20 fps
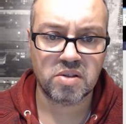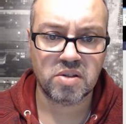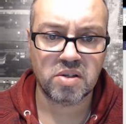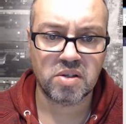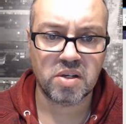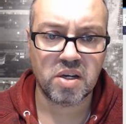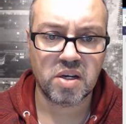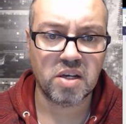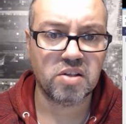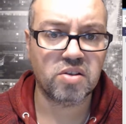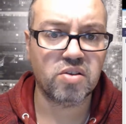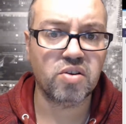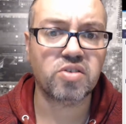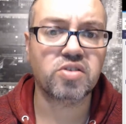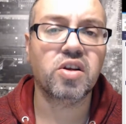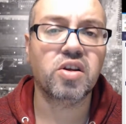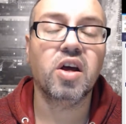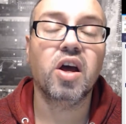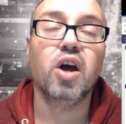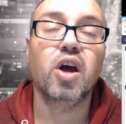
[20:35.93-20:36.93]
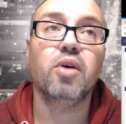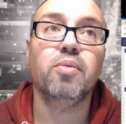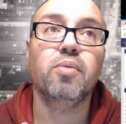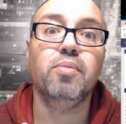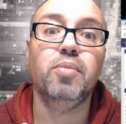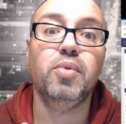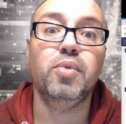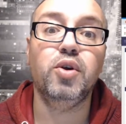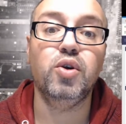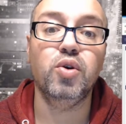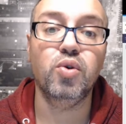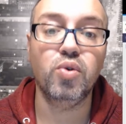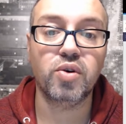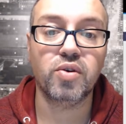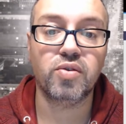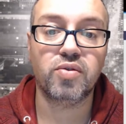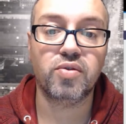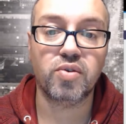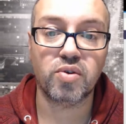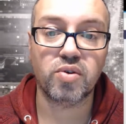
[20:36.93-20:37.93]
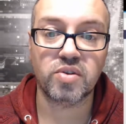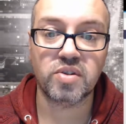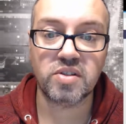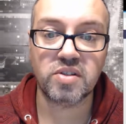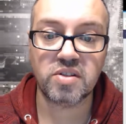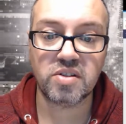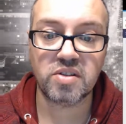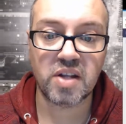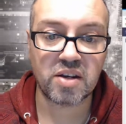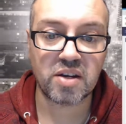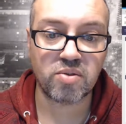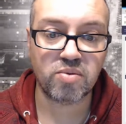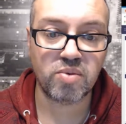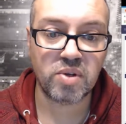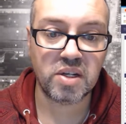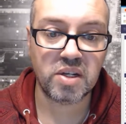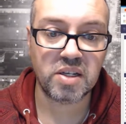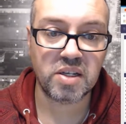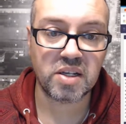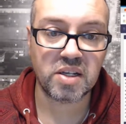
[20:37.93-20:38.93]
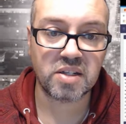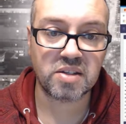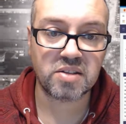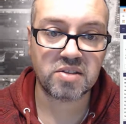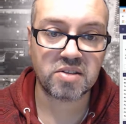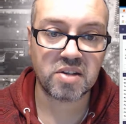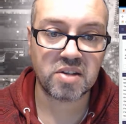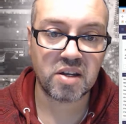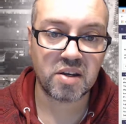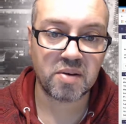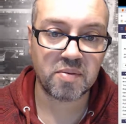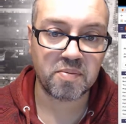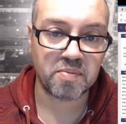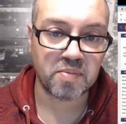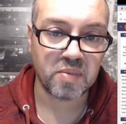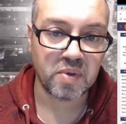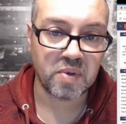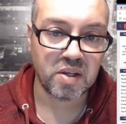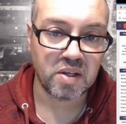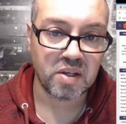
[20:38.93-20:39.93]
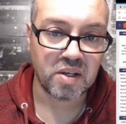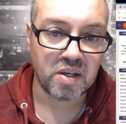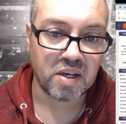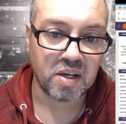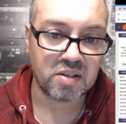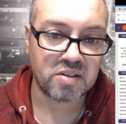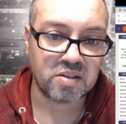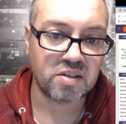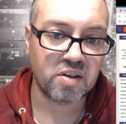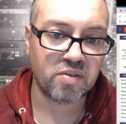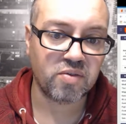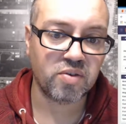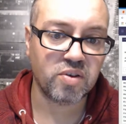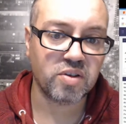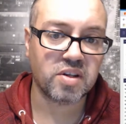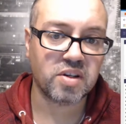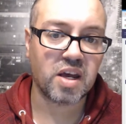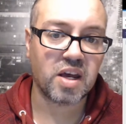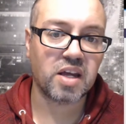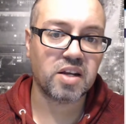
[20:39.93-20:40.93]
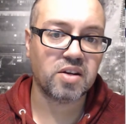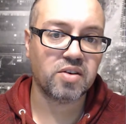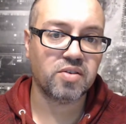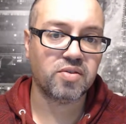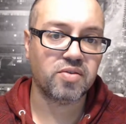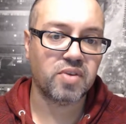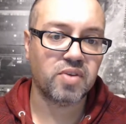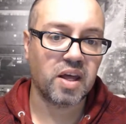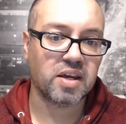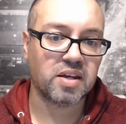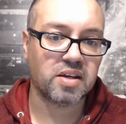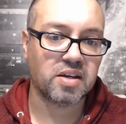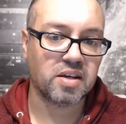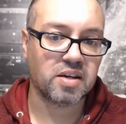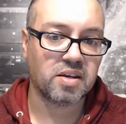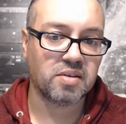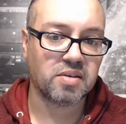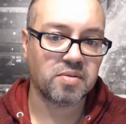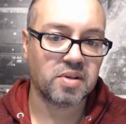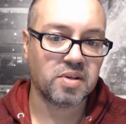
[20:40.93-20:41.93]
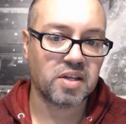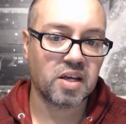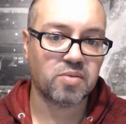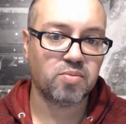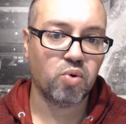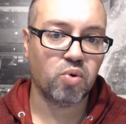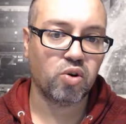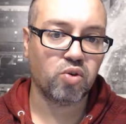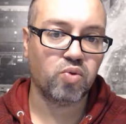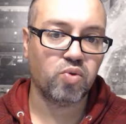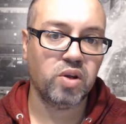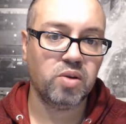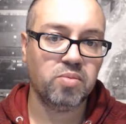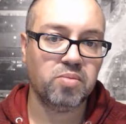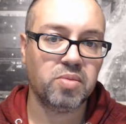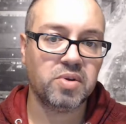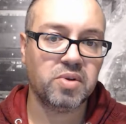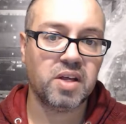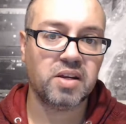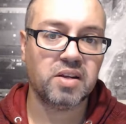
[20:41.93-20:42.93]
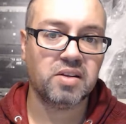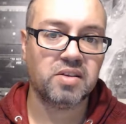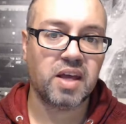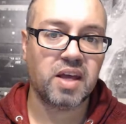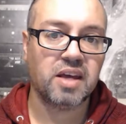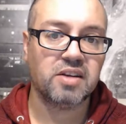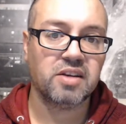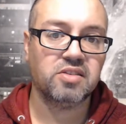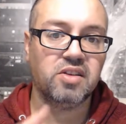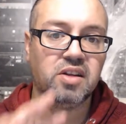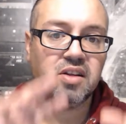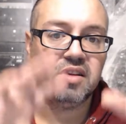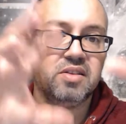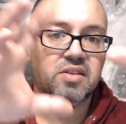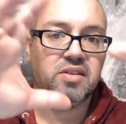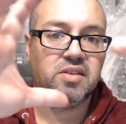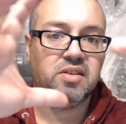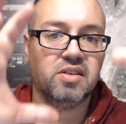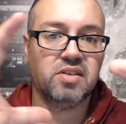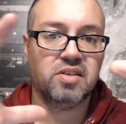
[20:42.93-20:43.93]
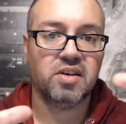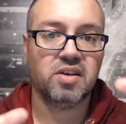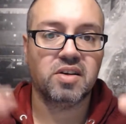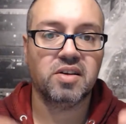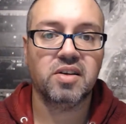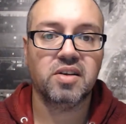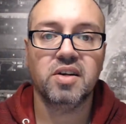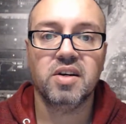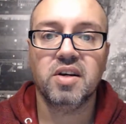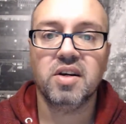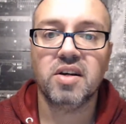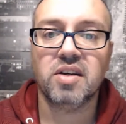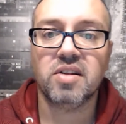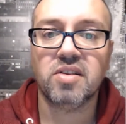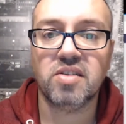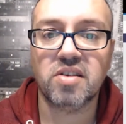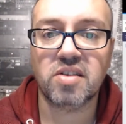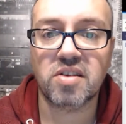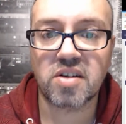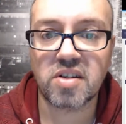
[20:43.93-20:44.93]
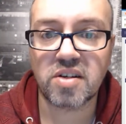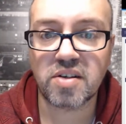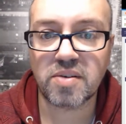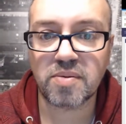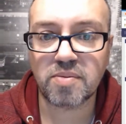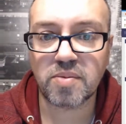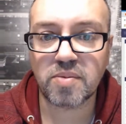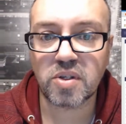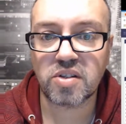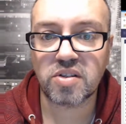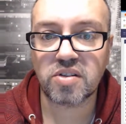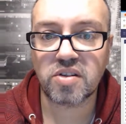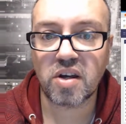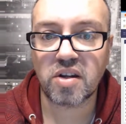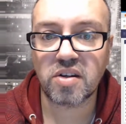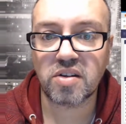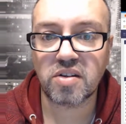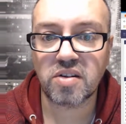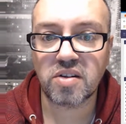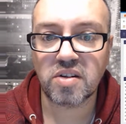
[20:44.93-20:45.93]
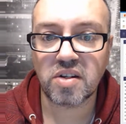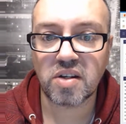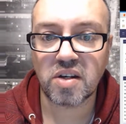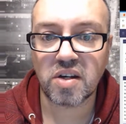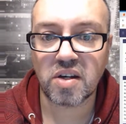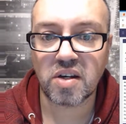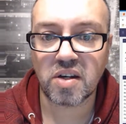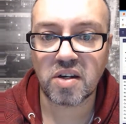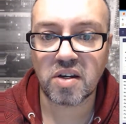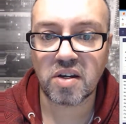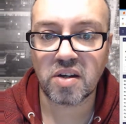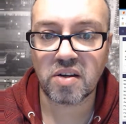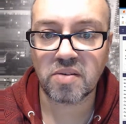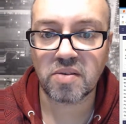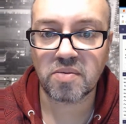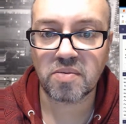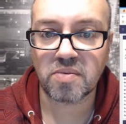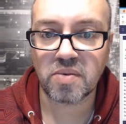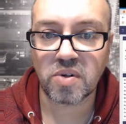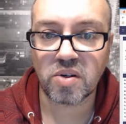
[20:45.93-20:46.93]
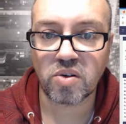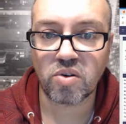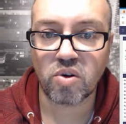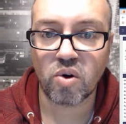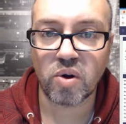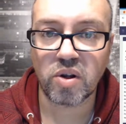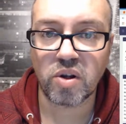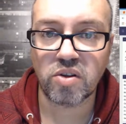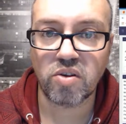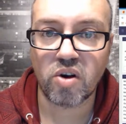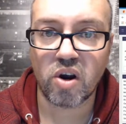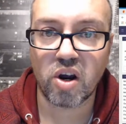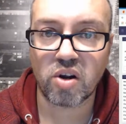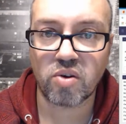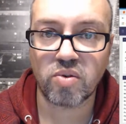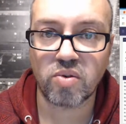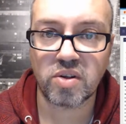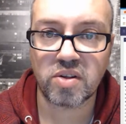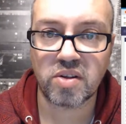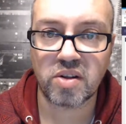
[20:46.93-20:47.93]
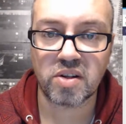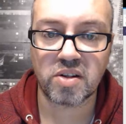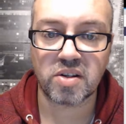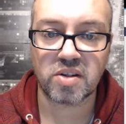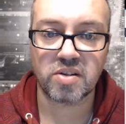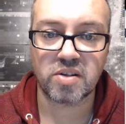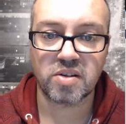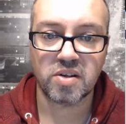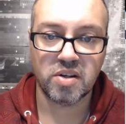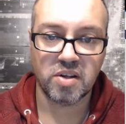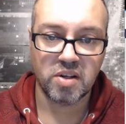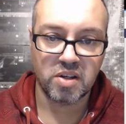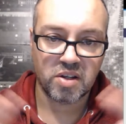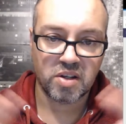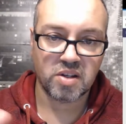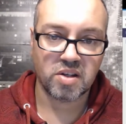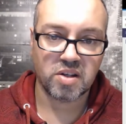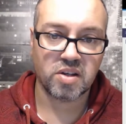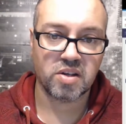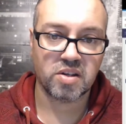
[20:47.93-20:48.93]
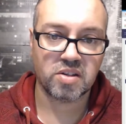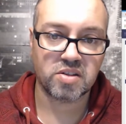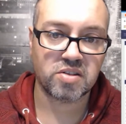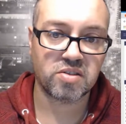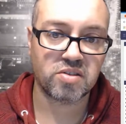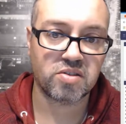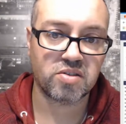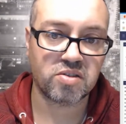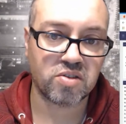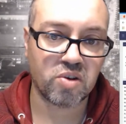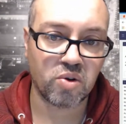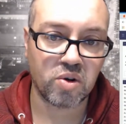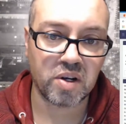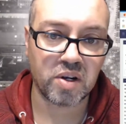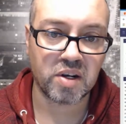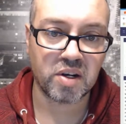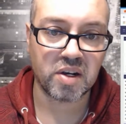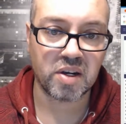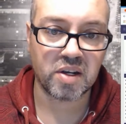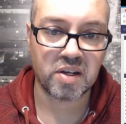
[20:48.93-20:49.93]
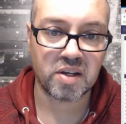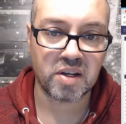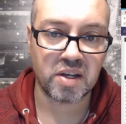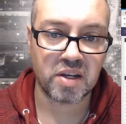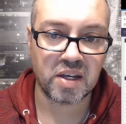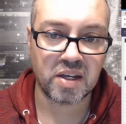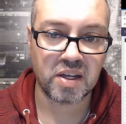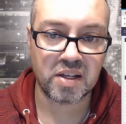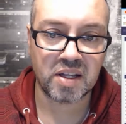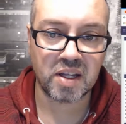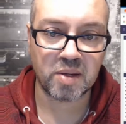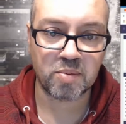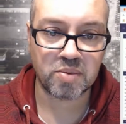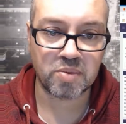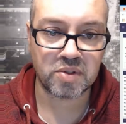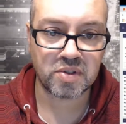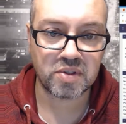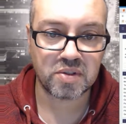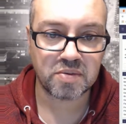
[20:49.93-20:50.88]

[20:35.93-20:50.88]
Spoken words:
It looks beautiful. This is like really, it's a different kind of like, it has more green, but then it has the sun going dark with solar eclipse.